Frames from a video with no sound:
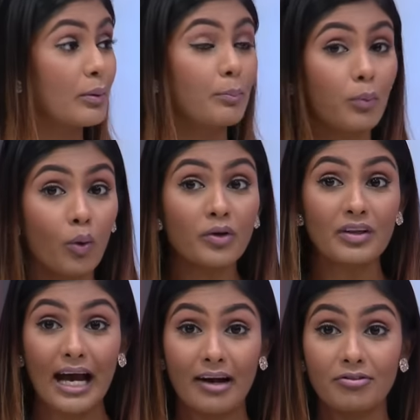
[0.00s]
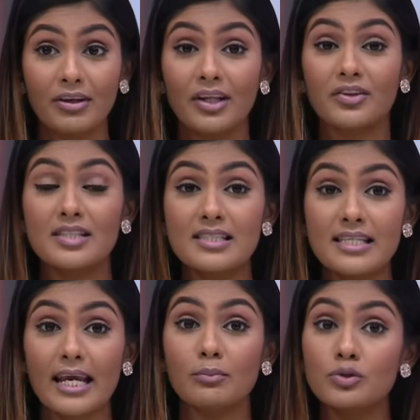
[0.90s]
We both have the
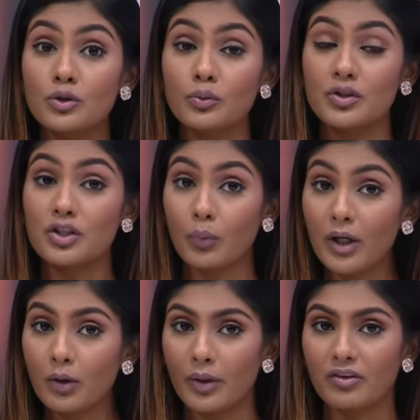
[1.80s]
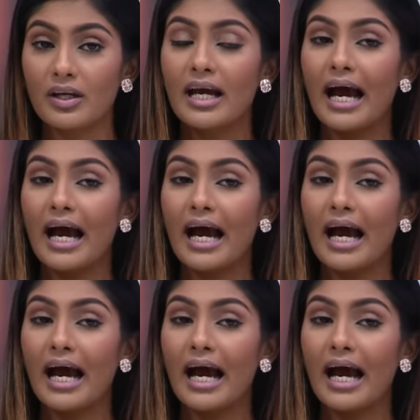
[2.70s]
same tools to work with.